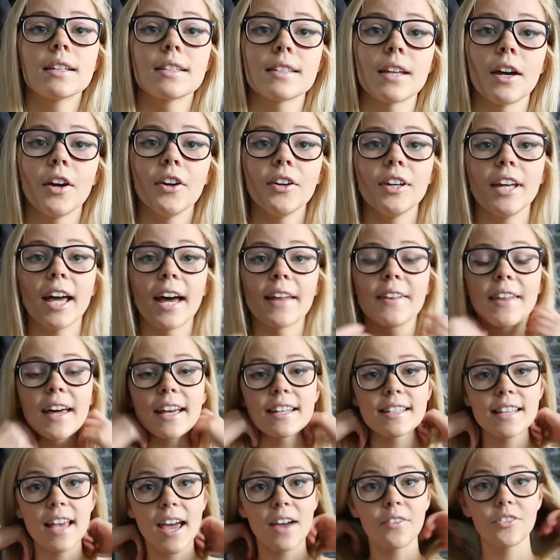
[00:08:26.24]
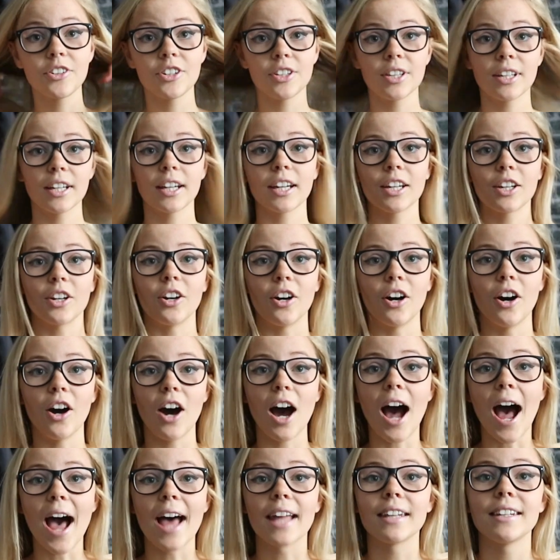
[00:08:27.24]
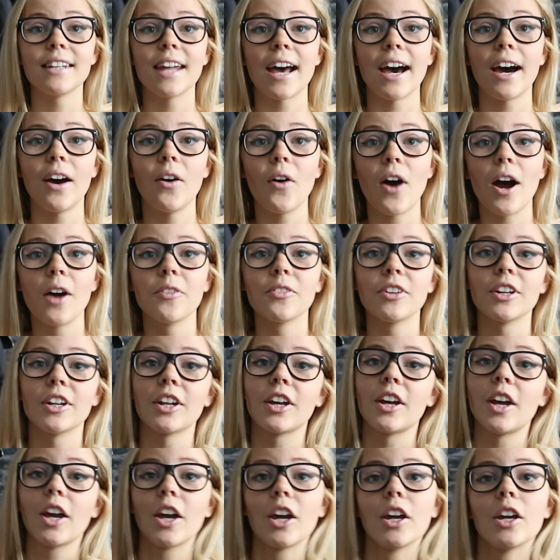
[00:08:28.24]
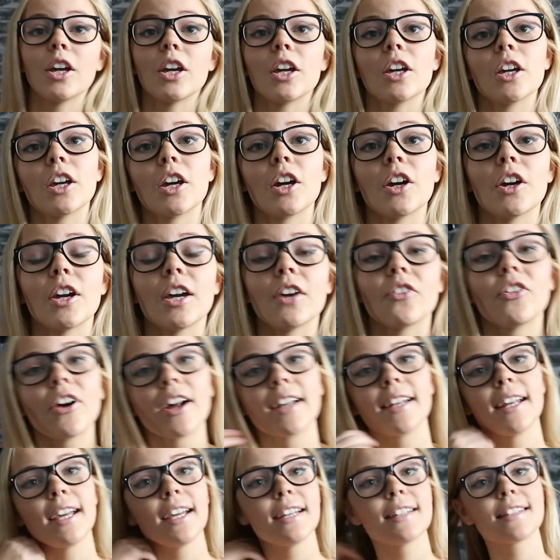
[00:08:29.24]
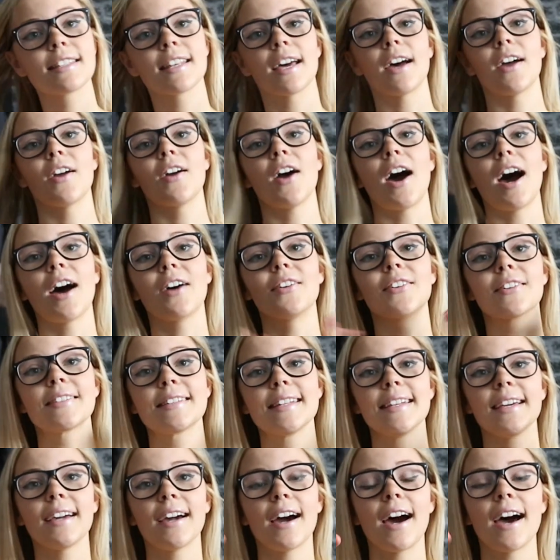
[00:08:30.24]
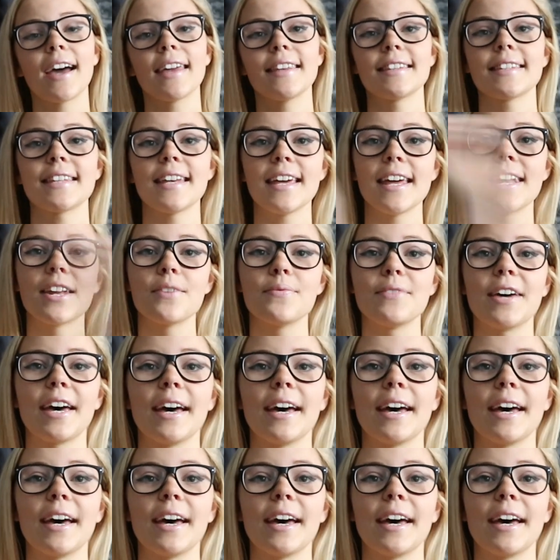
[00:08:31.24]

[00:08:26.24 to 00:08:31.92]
So yeah, that's everything I got, and now I'm gonna go get ready, so I will see you guys in a